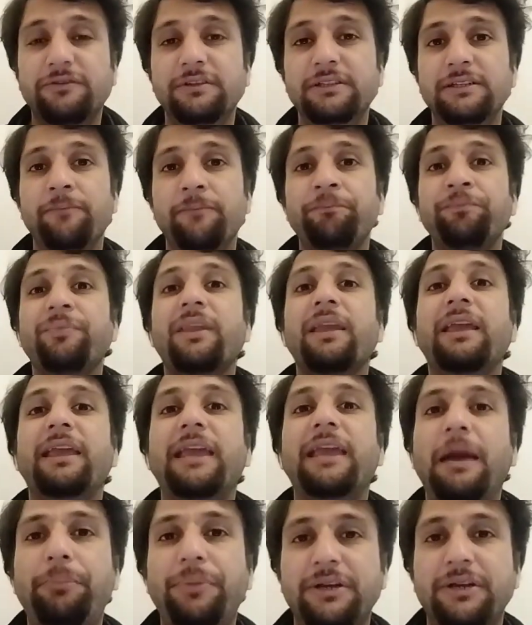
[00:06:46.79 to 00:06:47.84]
the
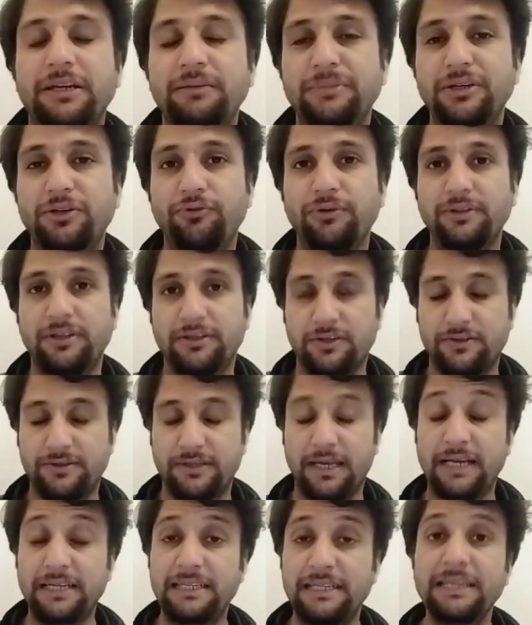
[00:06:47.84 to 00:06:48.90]
capital between the
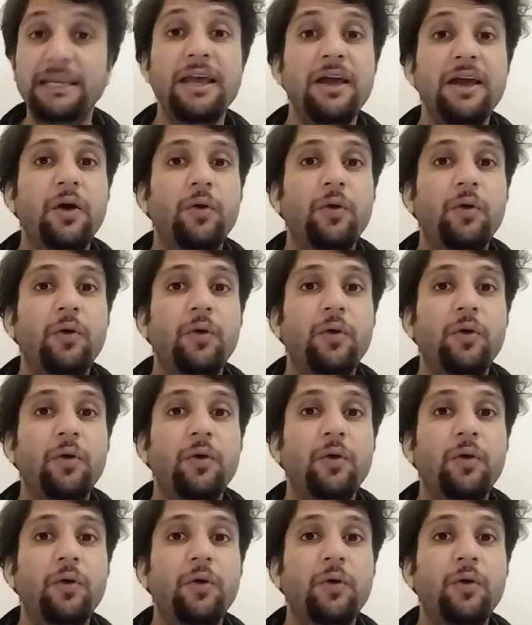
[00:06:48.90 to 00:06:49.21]
society,